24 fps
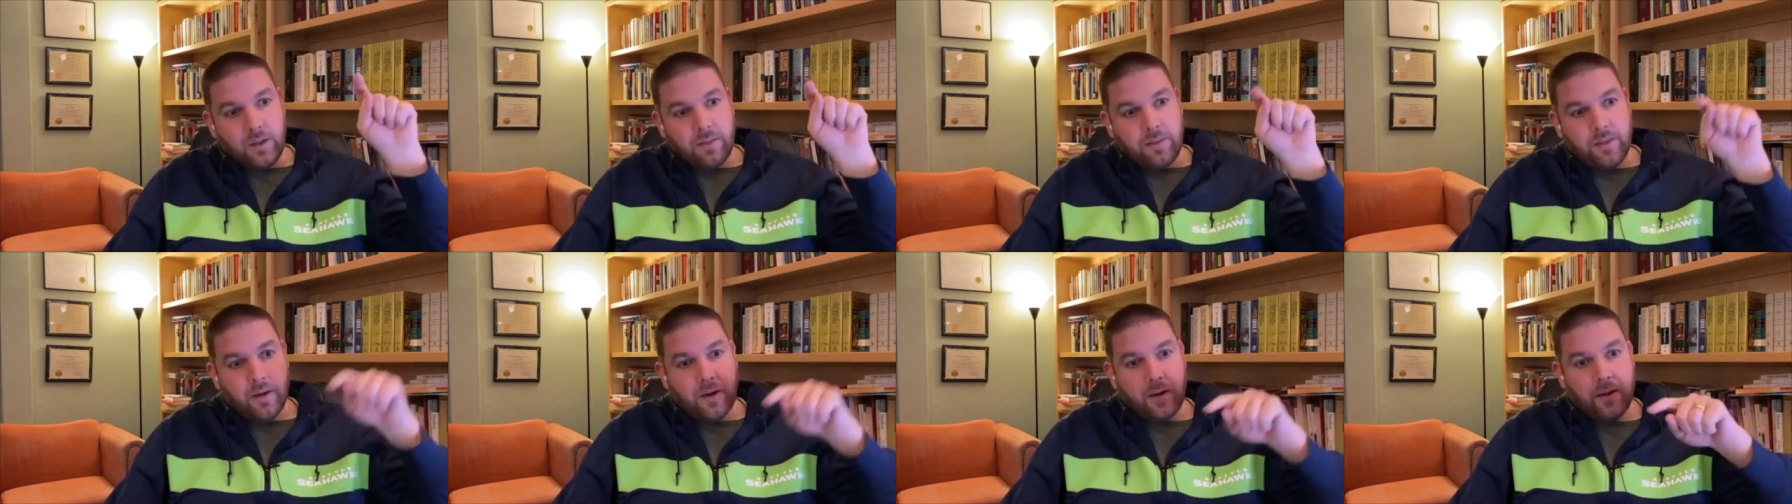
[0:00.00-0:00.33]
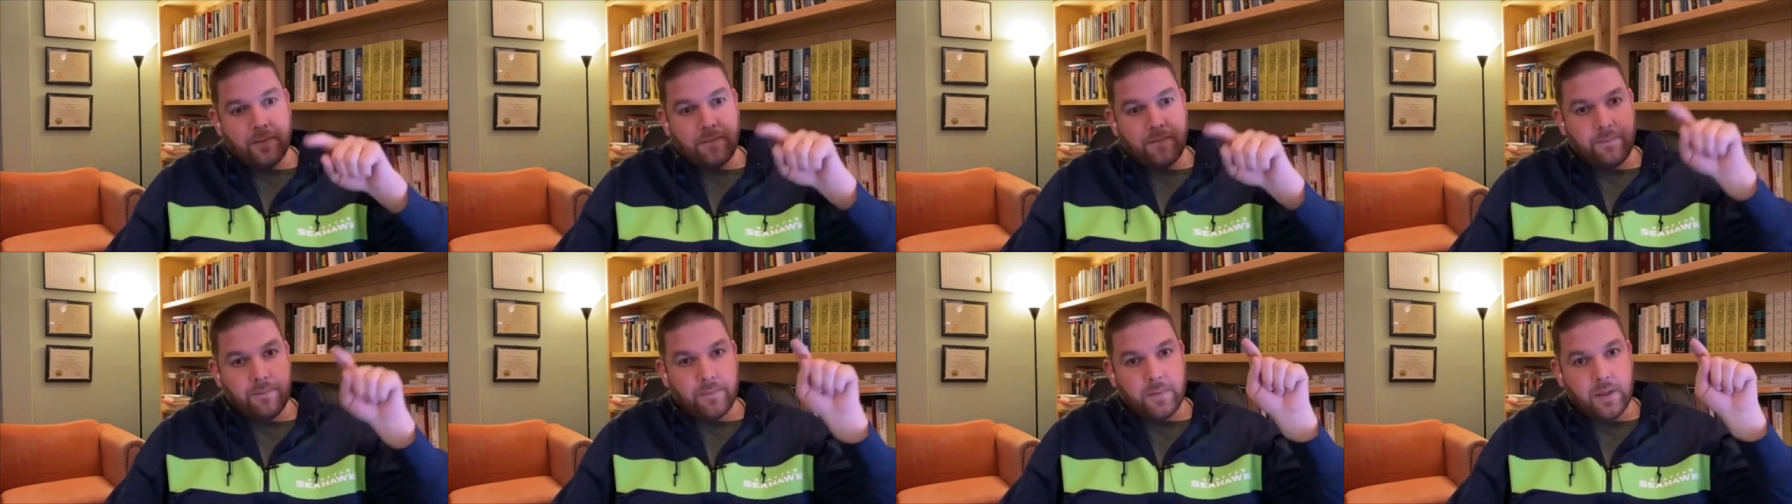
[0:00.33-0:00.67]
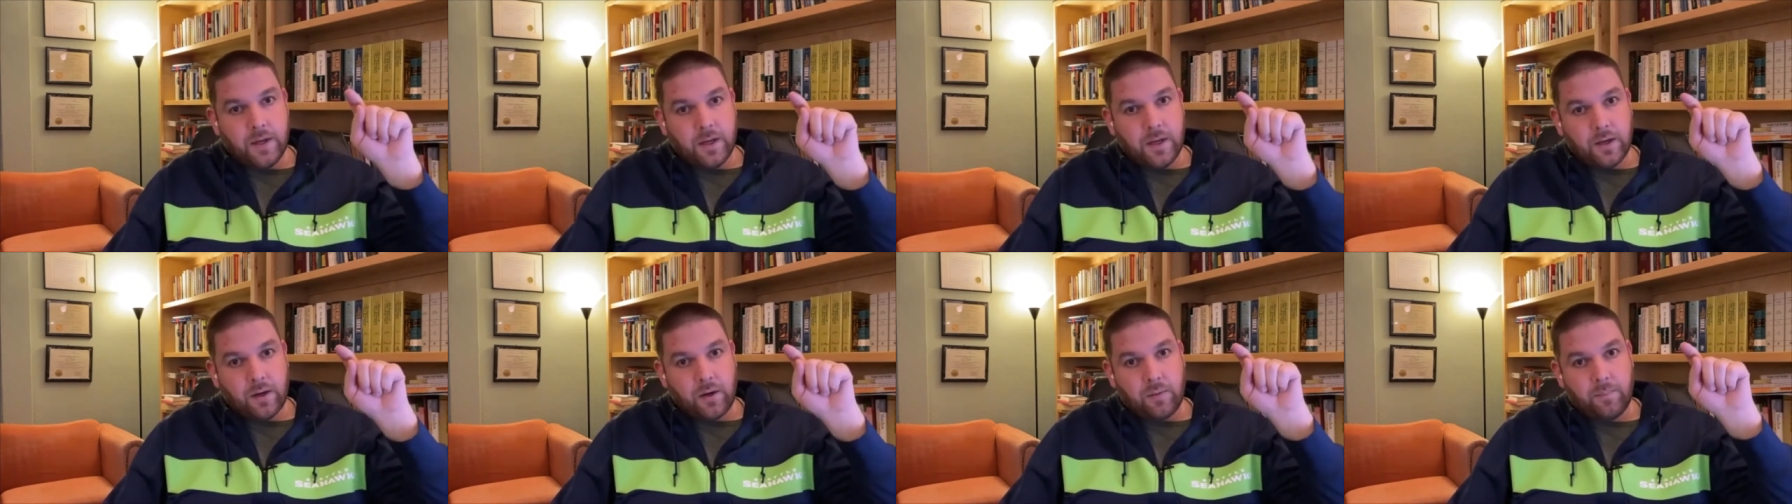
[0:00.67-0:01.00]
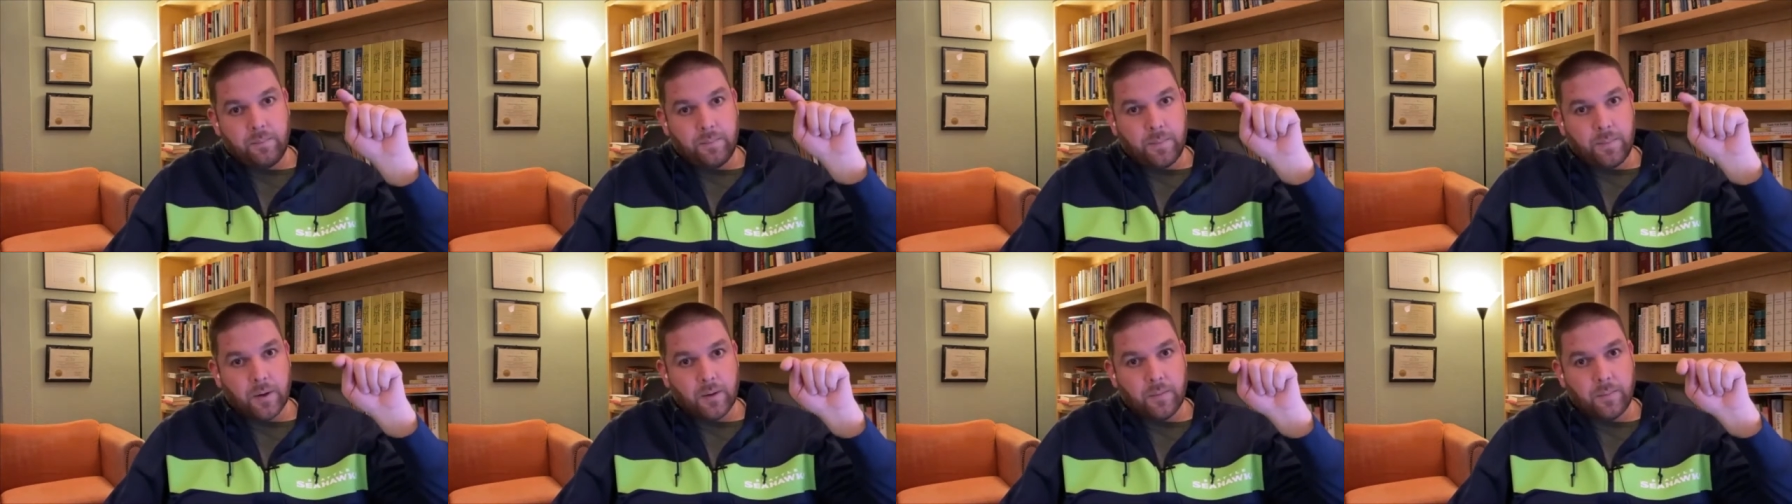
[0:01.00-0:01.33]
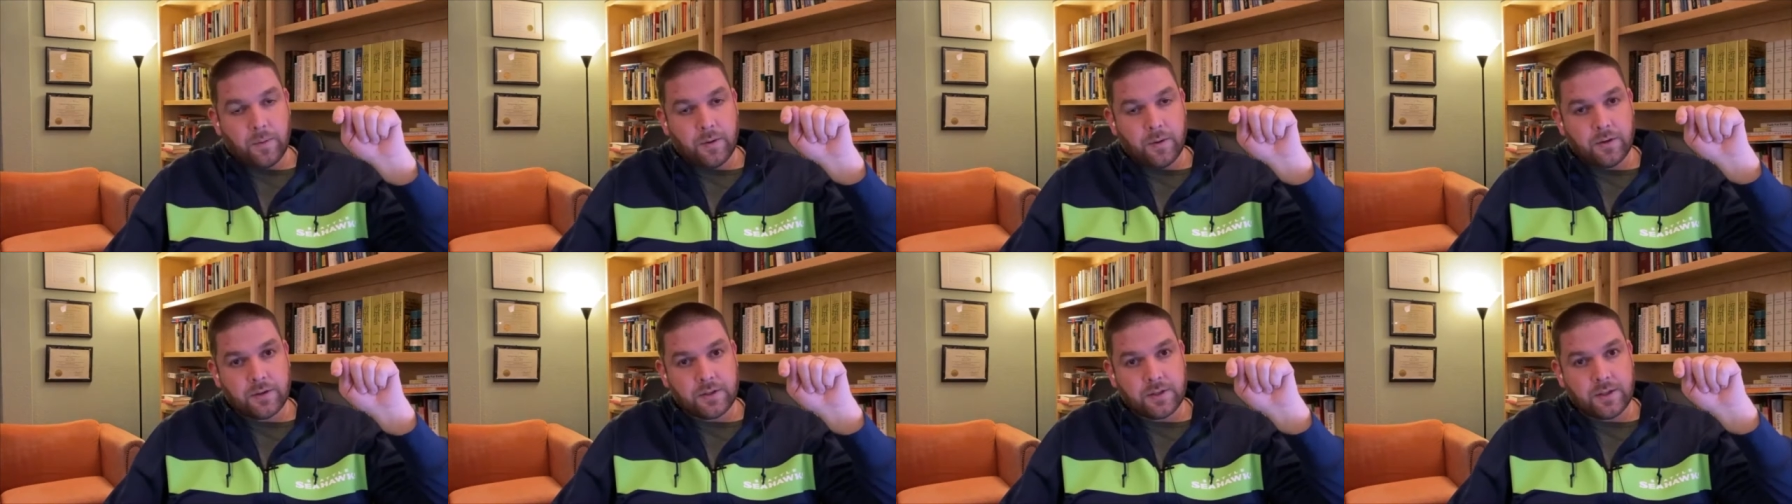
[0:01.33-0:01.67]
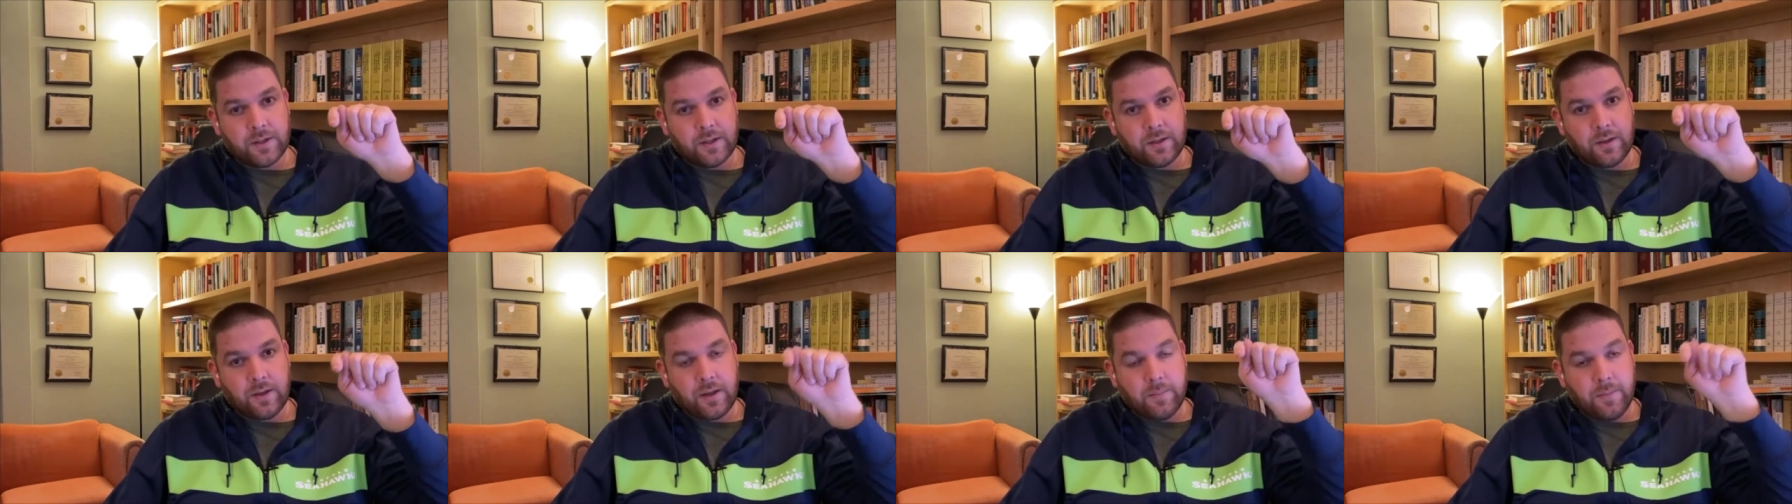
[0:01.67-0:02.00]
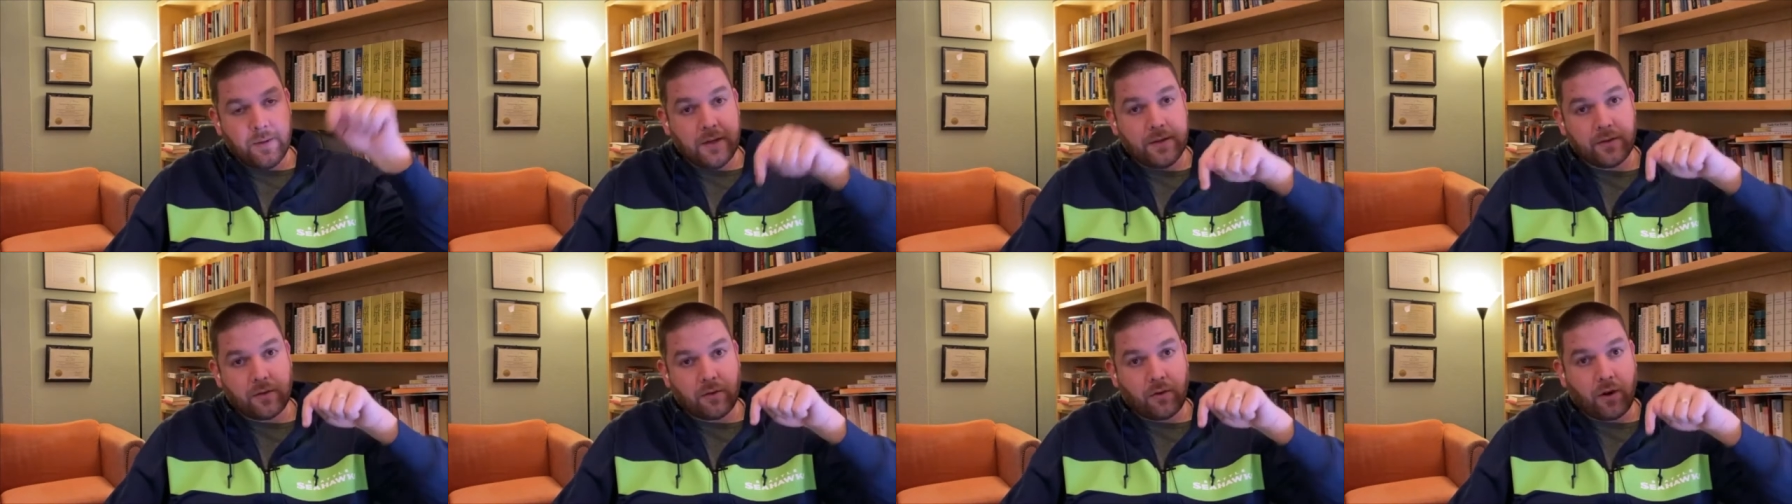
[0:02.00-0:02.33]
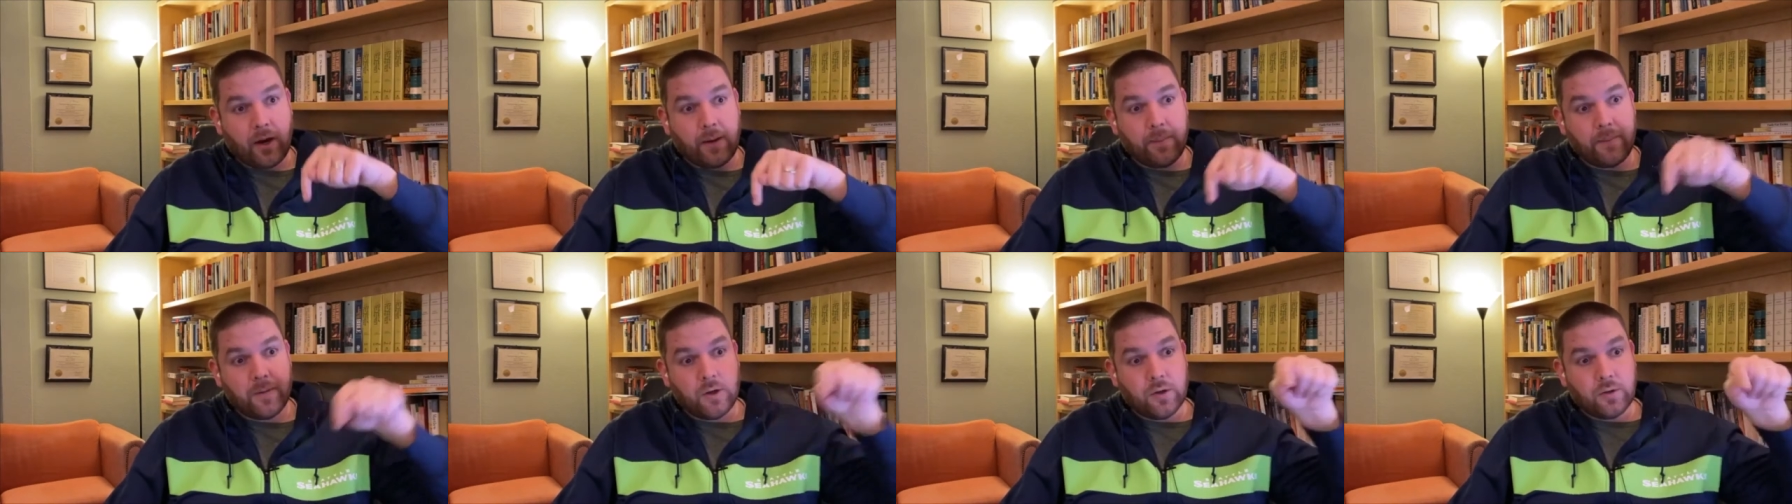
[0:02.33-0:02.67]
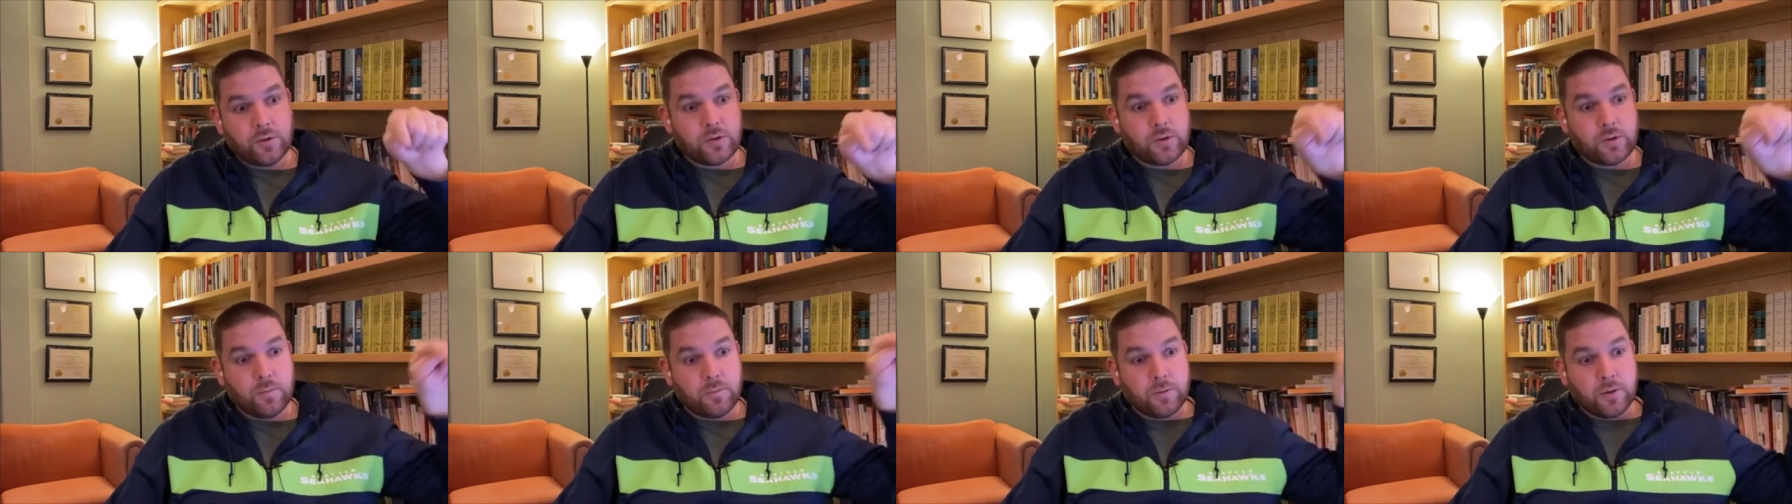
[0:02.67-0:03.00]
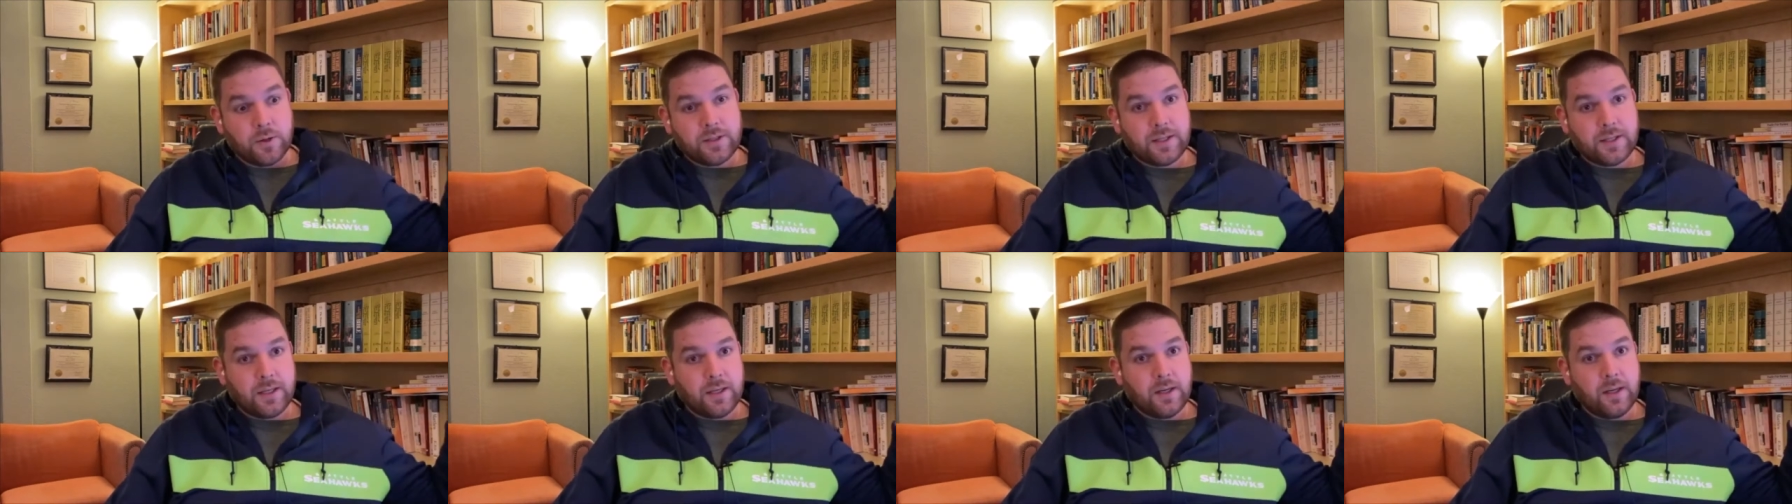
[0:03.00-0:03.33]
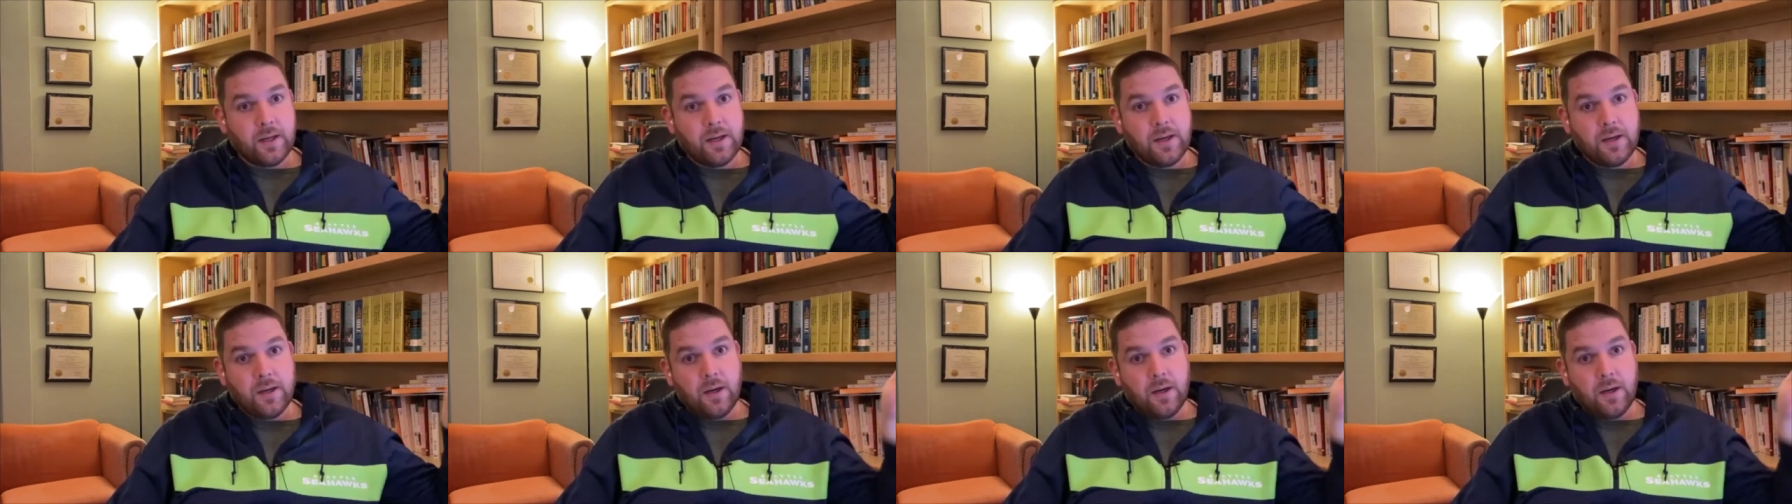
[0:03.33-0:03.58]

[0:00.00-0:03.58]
the the per person committing the crime goes to prison,